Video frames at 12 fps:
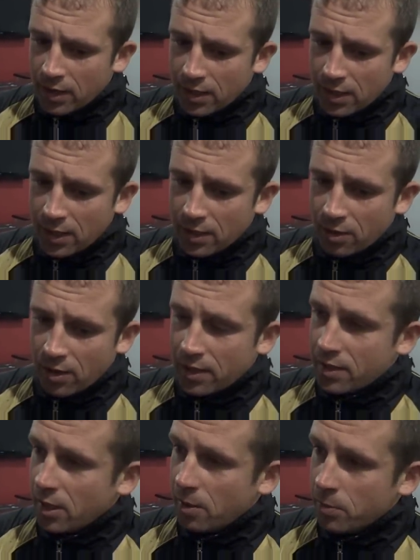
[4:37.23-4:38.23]
you need a
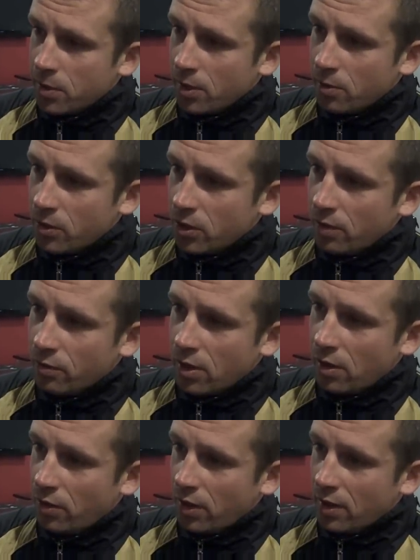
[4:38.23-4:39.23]
great team to achieve
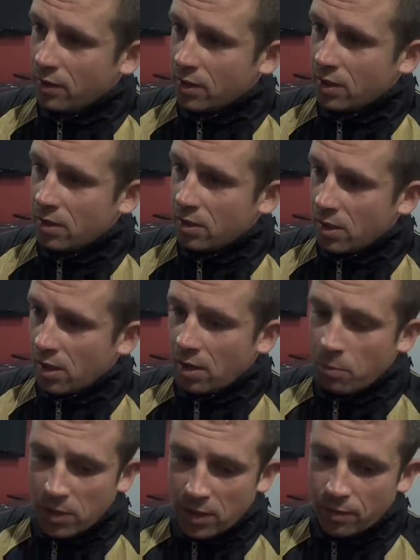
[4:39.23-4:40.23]
great things, and
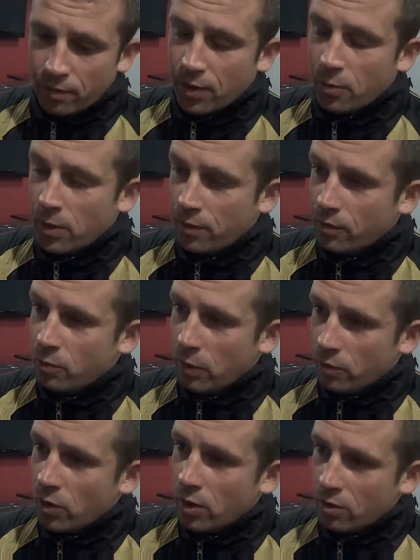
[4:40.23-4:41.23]
I believe that
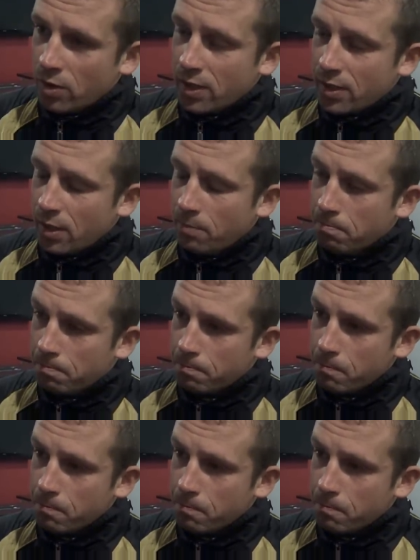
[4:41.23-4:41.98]
we've got a great team.